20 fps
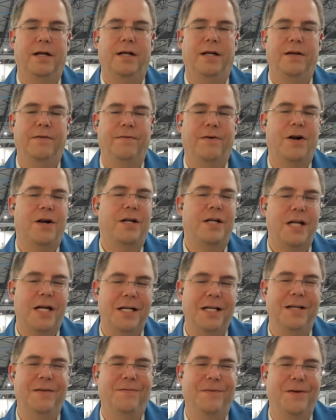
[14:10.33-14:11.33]

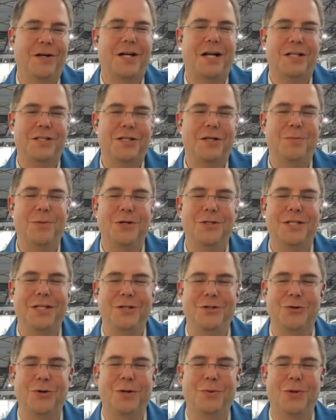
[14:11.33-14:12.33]
If our customers
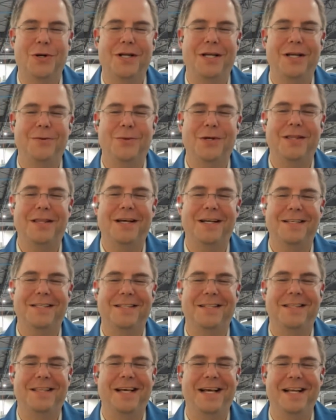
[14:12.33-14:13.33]
enjoy working with
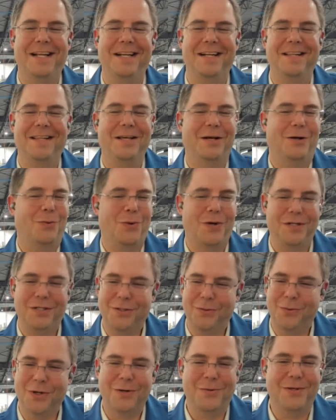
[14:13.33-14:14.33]
us, then they'll want
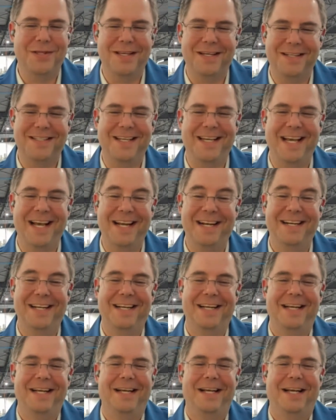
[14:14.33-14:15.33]
to work with us again.
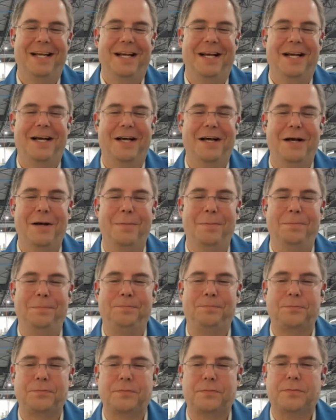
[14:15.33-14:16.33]

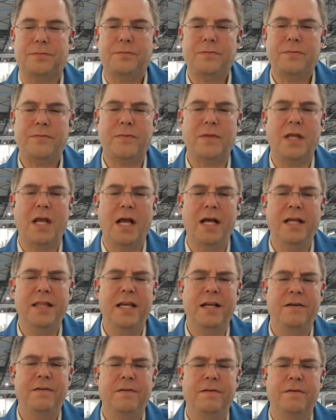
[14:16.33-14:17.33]
I
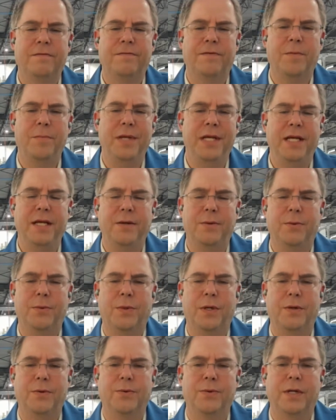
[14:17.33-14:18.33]
think for me,
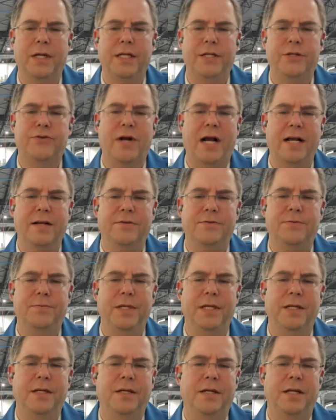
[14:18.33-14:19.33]
what really drives
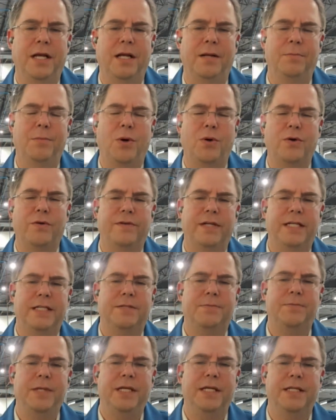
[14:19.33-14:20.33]
me and
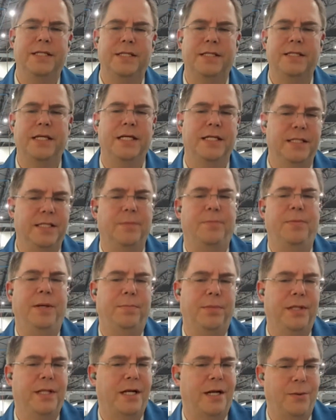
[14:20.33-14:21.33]
motivates me is the
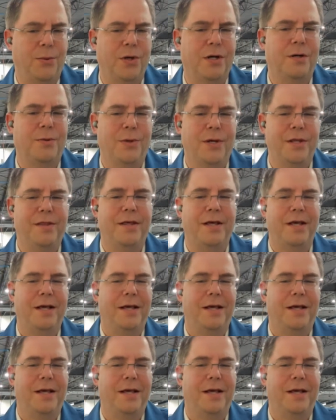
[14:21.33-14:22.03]
people that I work with.